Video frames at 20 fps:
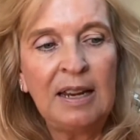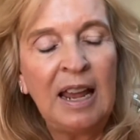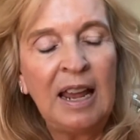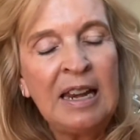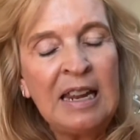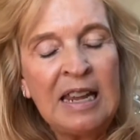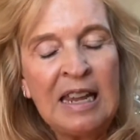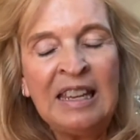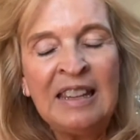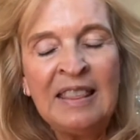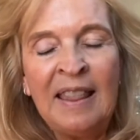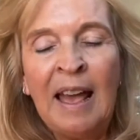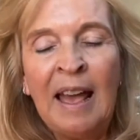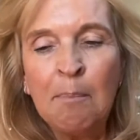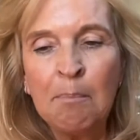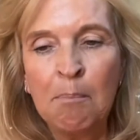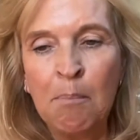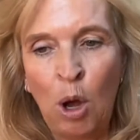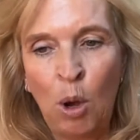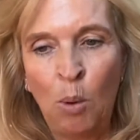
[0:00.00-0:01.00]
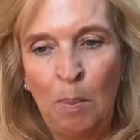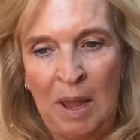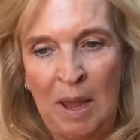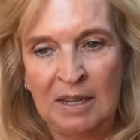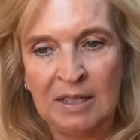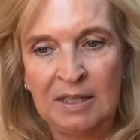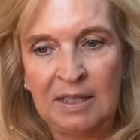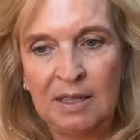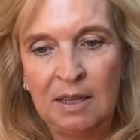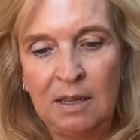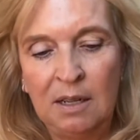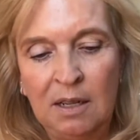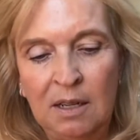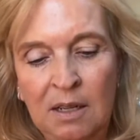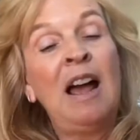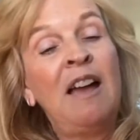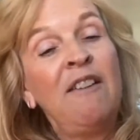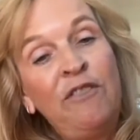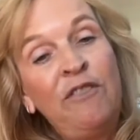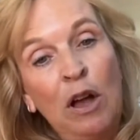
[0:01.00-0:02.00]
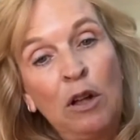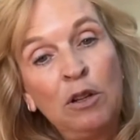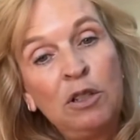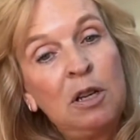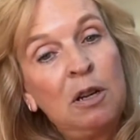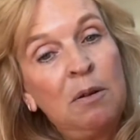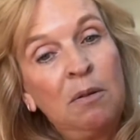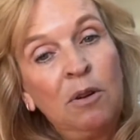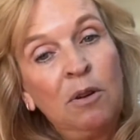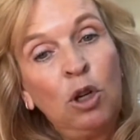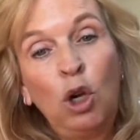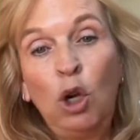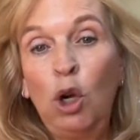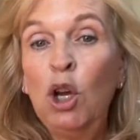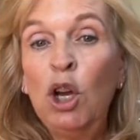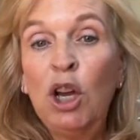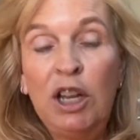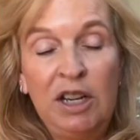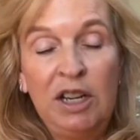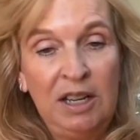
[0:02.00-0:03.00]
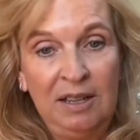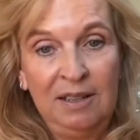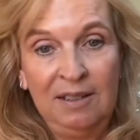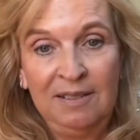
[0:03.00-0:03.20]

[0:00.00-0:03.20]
And in that moment, I felt good.